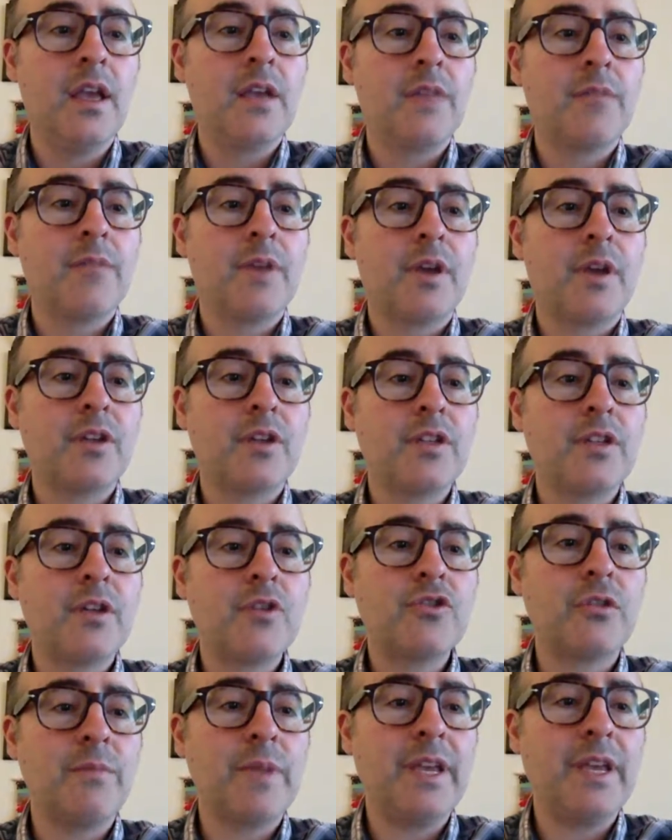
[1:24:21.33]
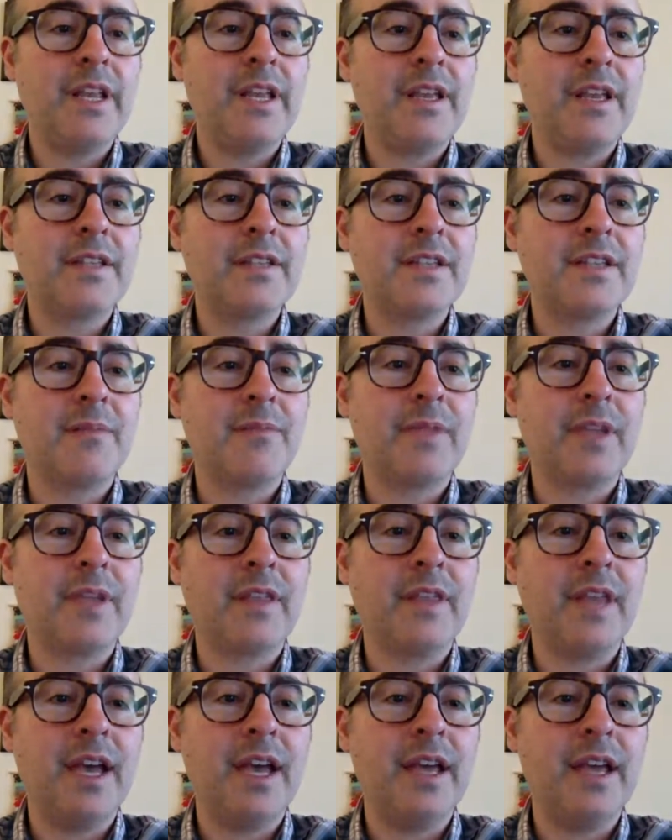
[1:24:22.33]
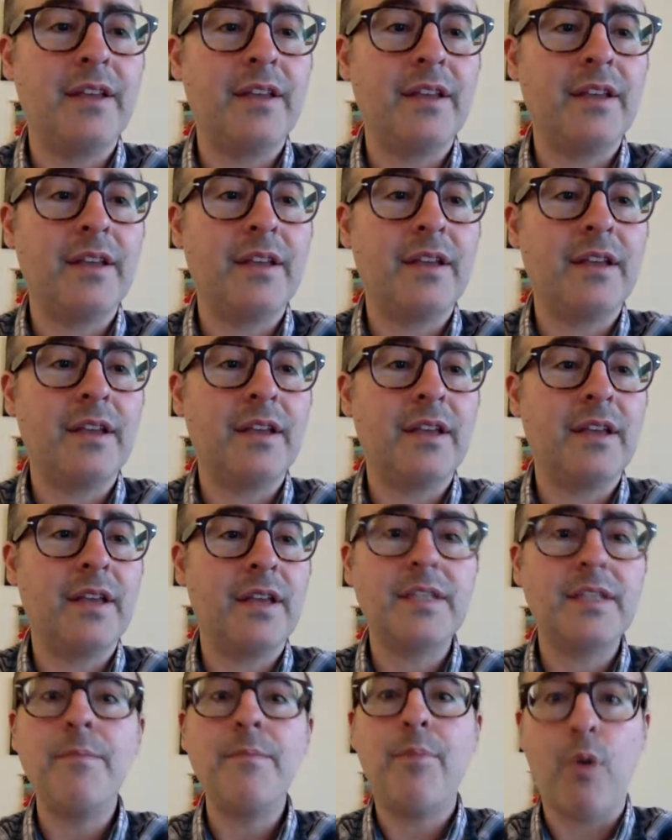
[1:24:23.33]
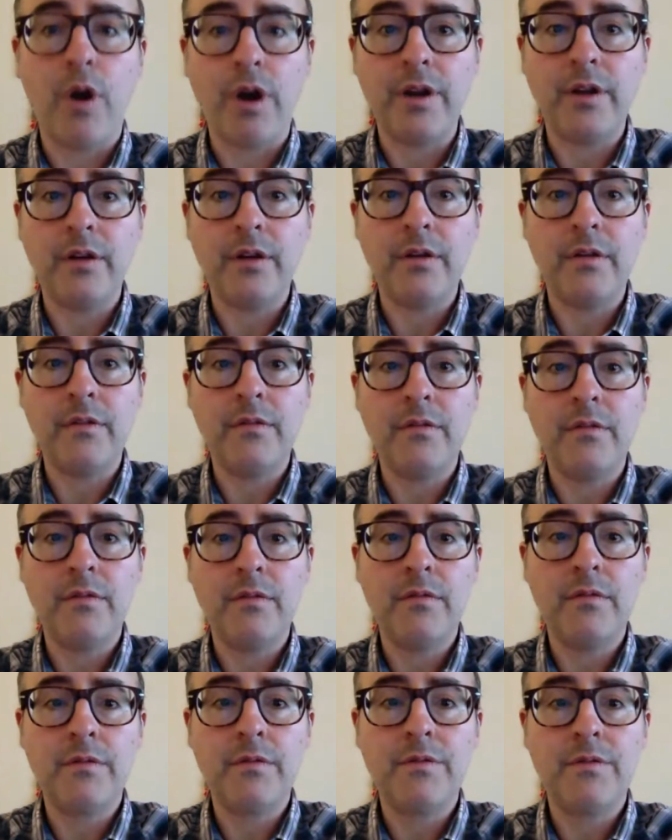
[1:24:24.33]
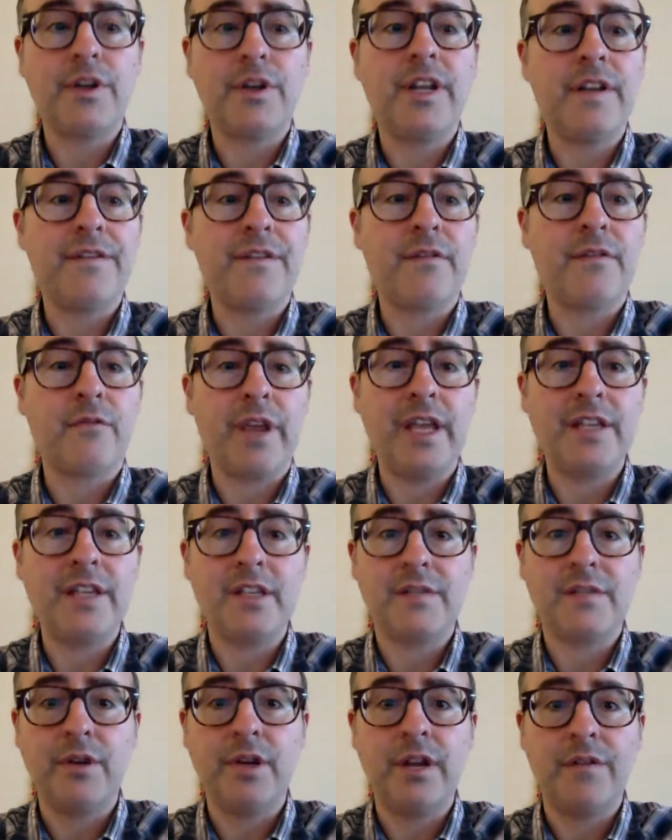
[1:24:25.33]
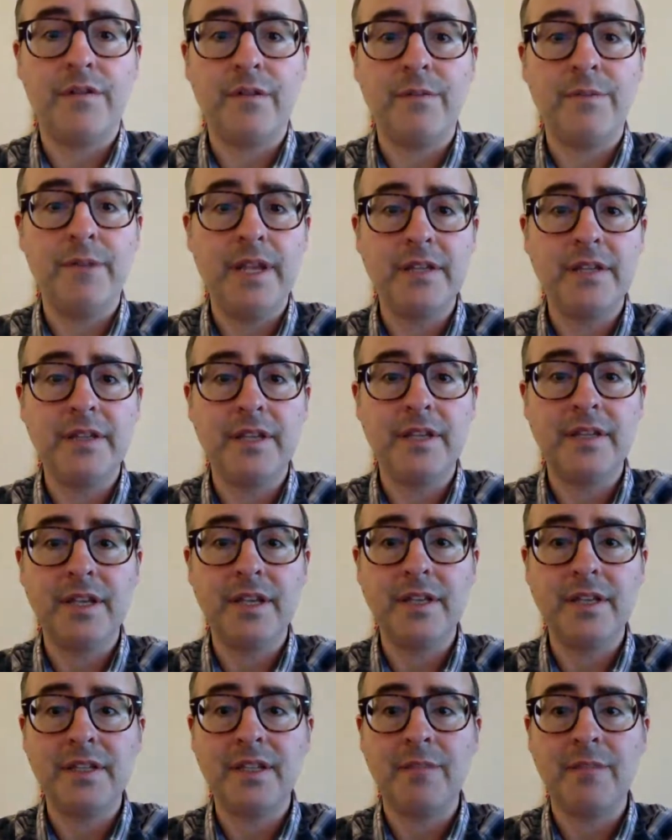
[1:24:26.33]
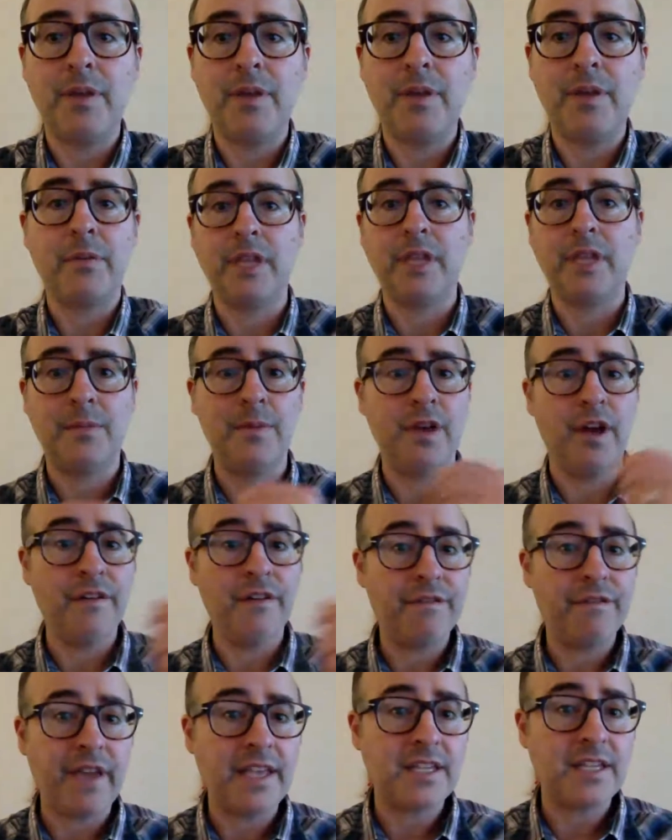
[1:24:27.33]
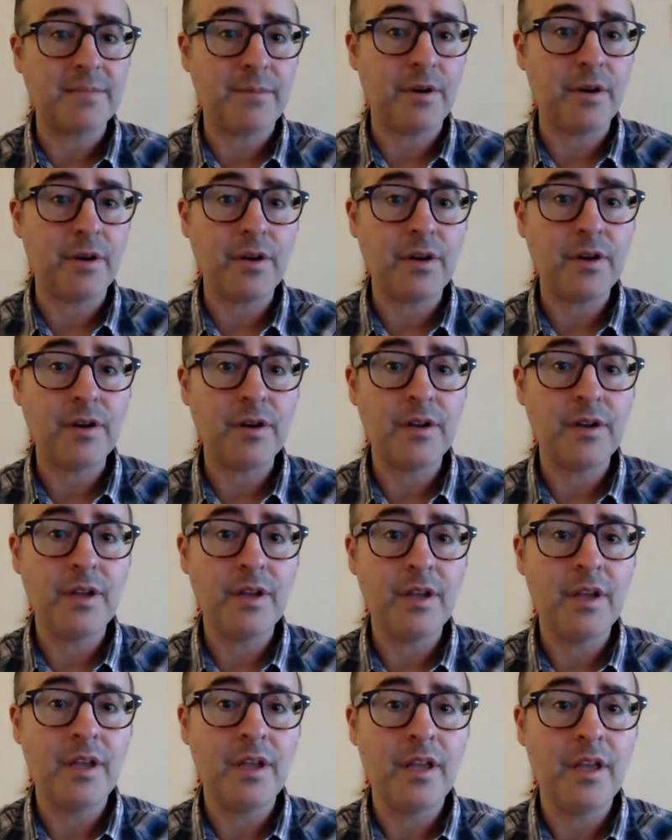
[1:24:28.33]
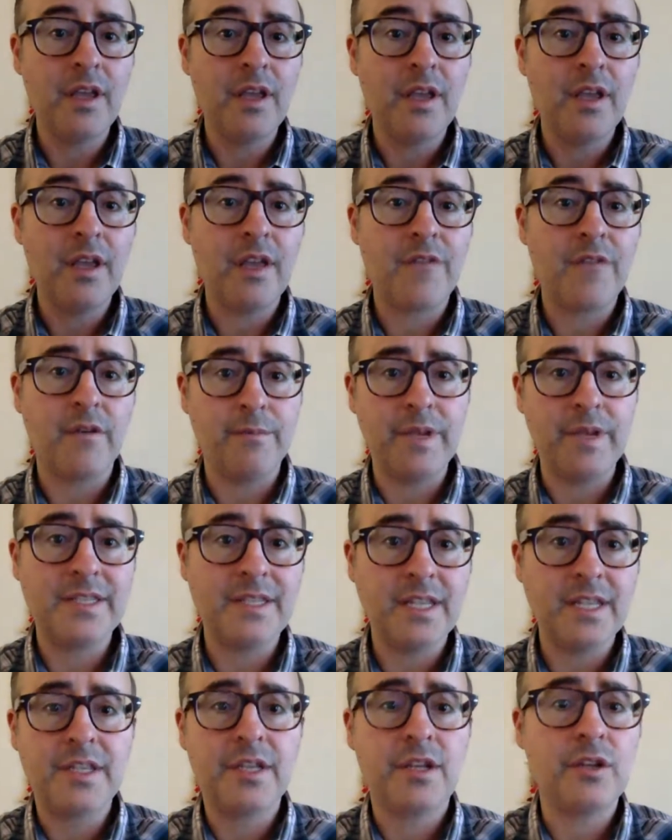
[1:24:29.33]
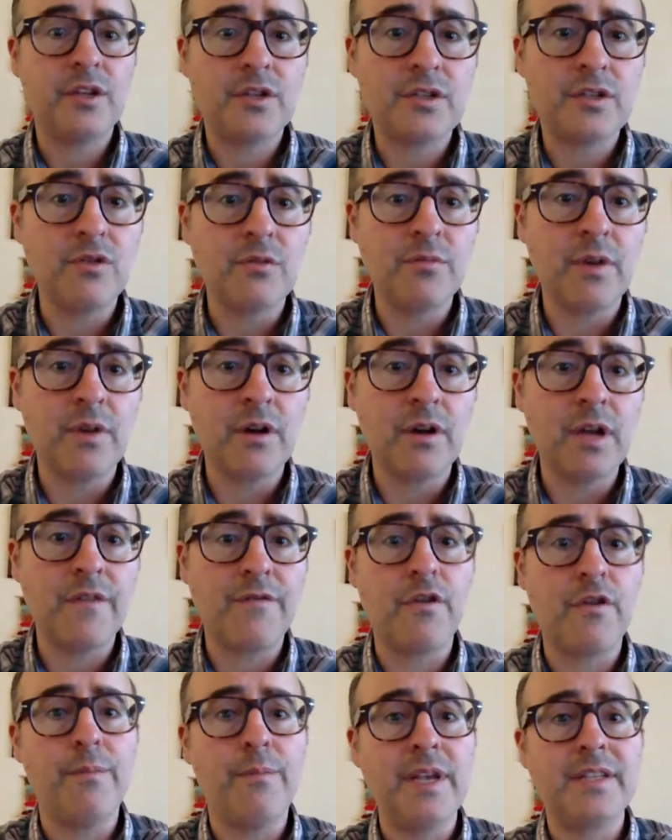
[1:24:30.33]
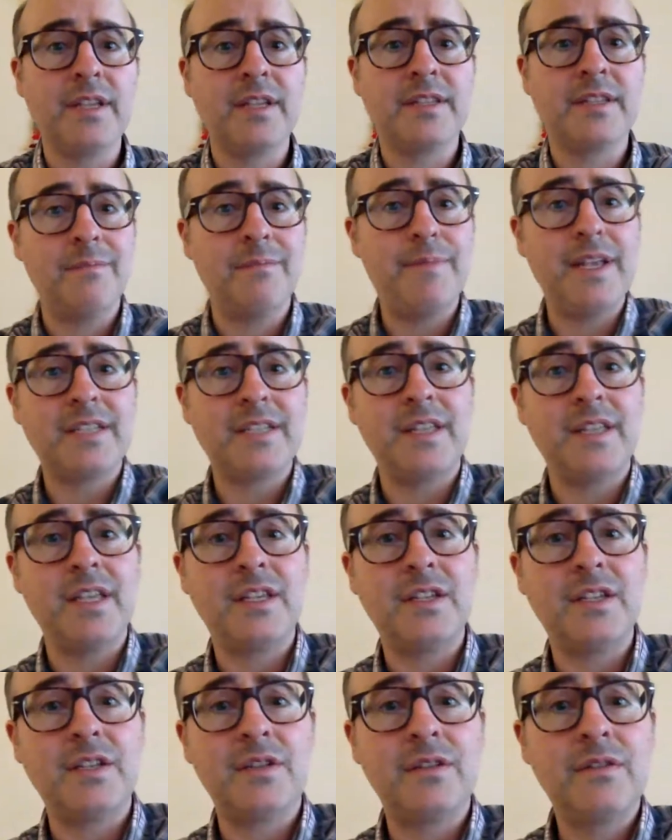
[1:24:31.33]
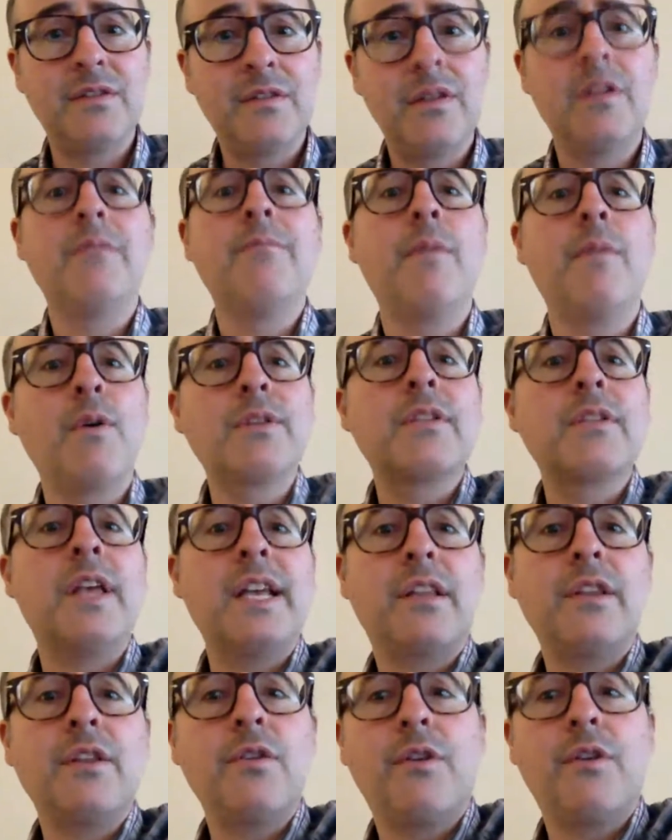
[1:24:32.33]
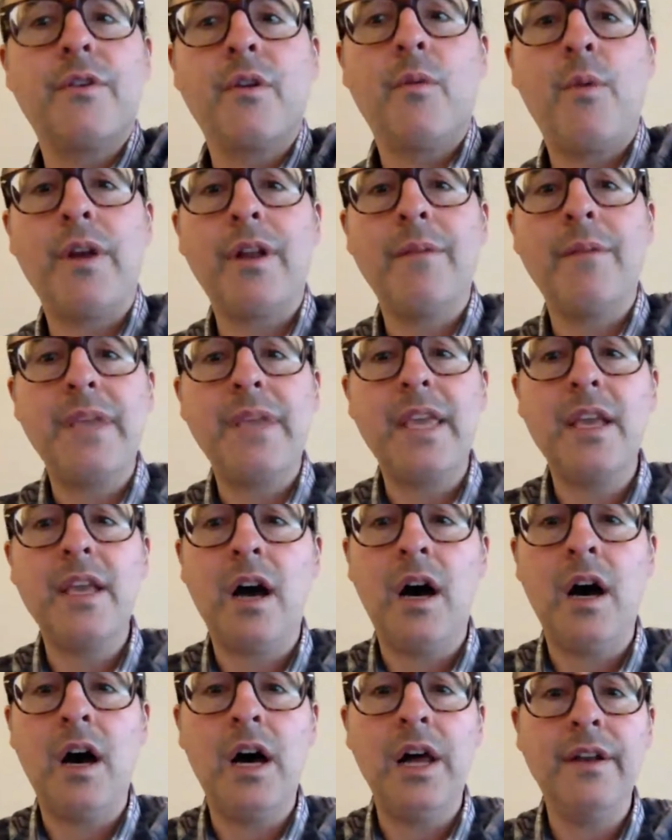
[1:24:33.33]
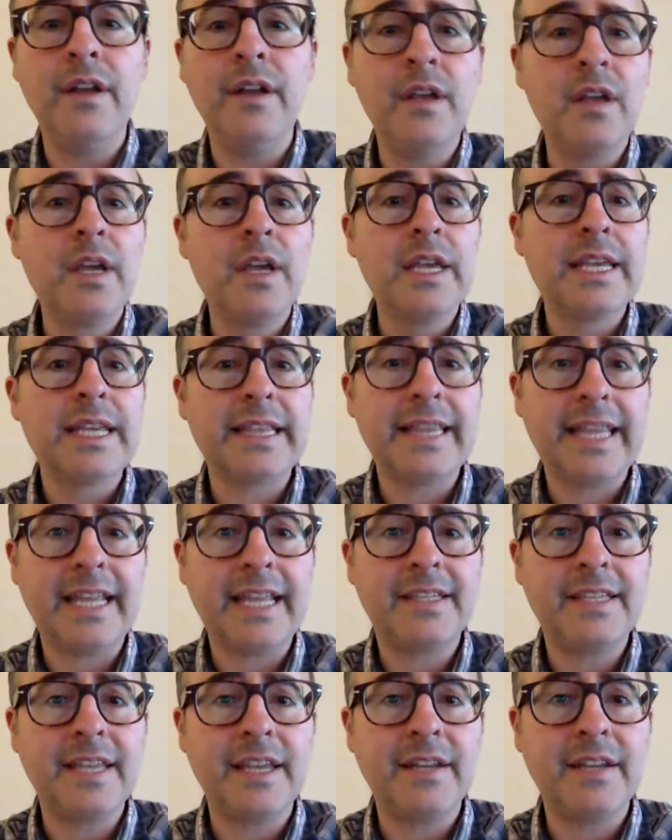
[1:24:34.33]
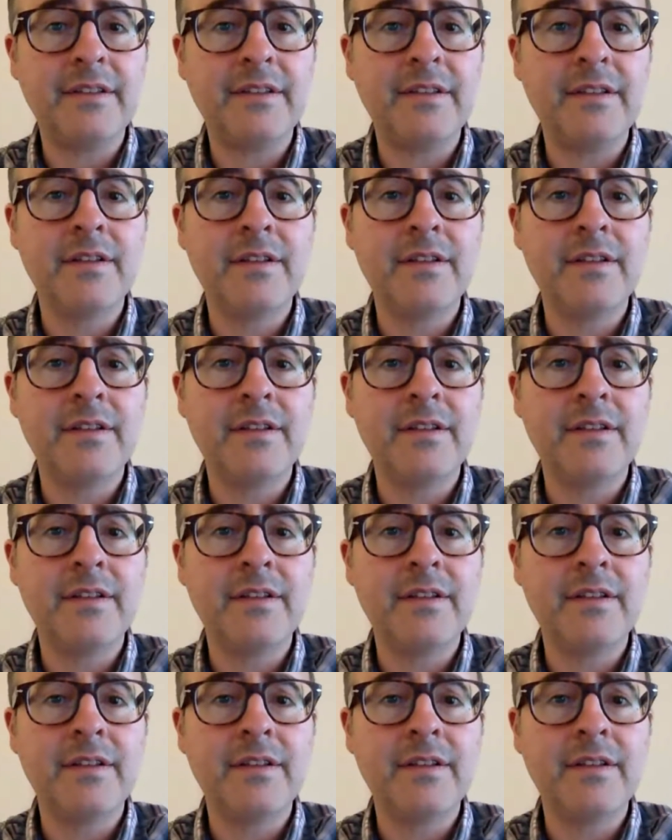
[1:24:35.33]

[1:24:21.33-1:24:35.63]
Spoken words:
Because social media is something that is important for different reasons for different businesses. Some people need to be on Facebook. If you're business to consumer, if you're business to business, most likely you're going to want to be on LinkedIn.